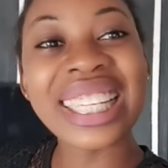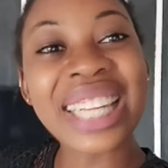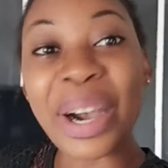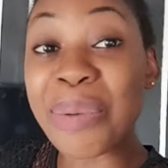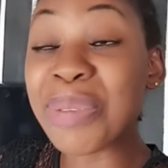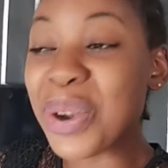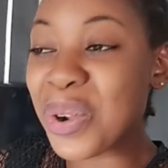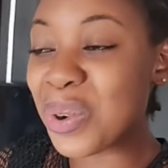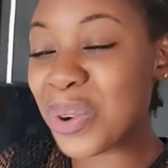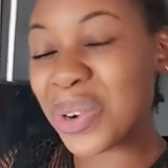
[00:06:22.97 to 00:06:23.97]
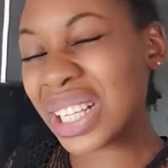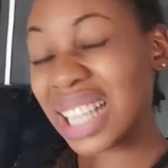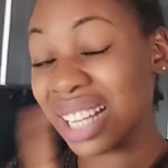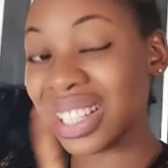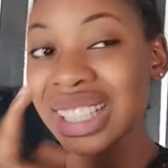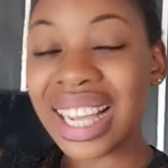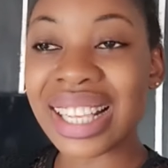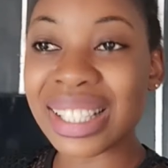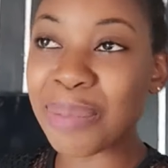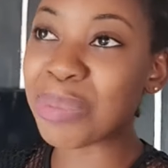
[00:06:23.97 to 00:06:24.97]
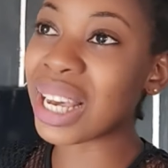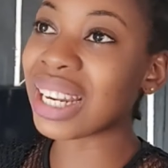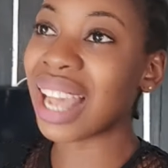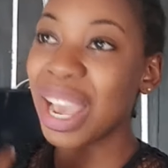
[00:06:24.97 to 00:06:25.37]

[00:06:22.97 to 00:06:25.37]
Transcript: Then I'll be on low cost. Actually, that's the plan.